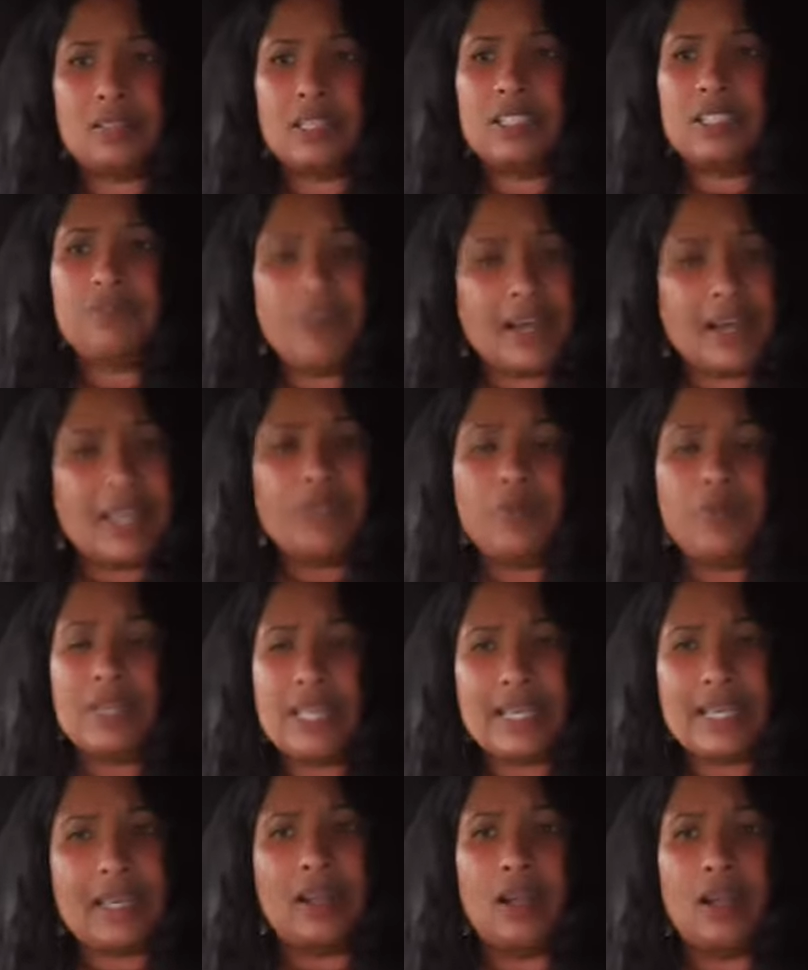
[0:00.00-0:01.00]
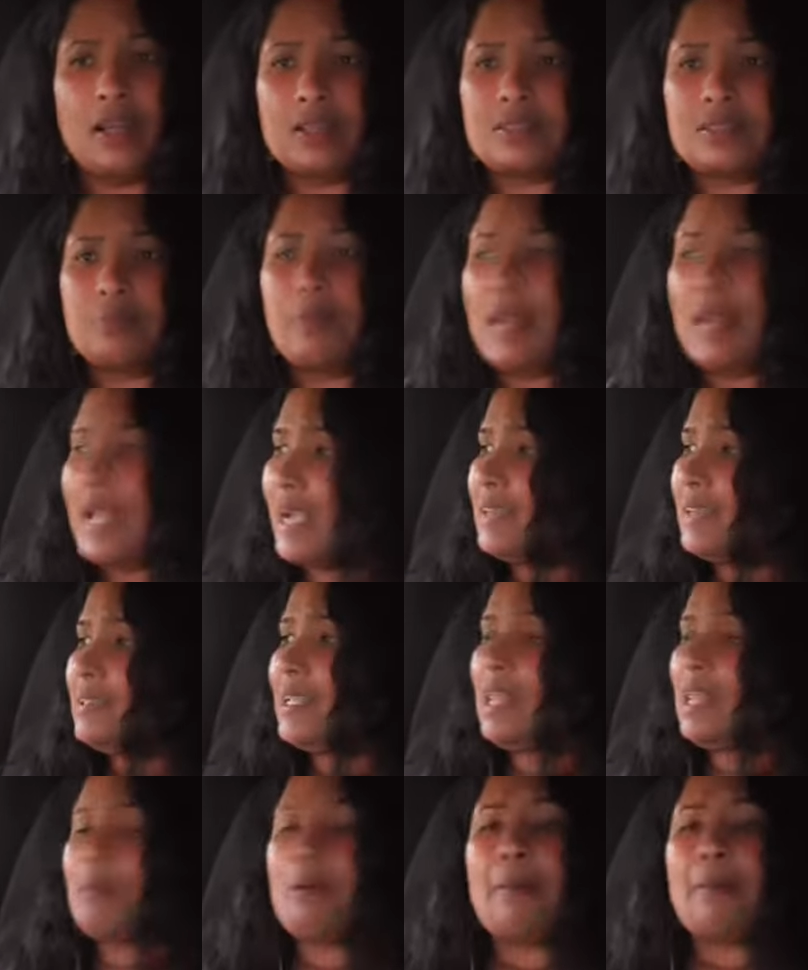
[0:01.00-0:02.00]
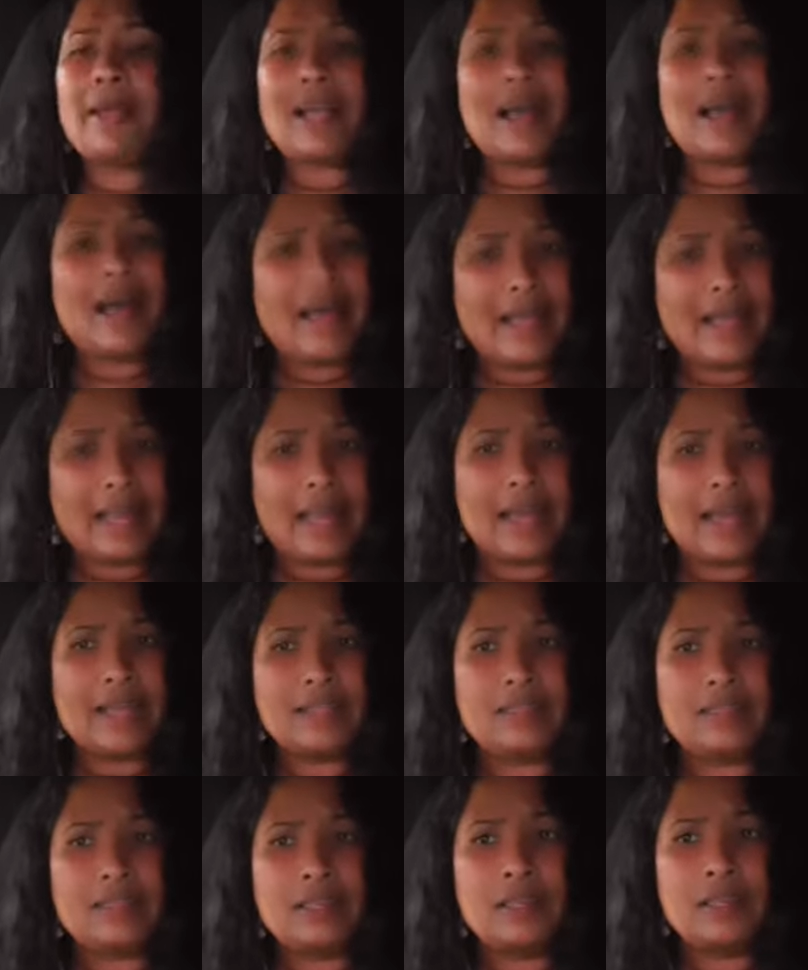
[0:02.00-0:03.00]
It's fucking ridiculous. But like I said, I'm gonna make a highlight.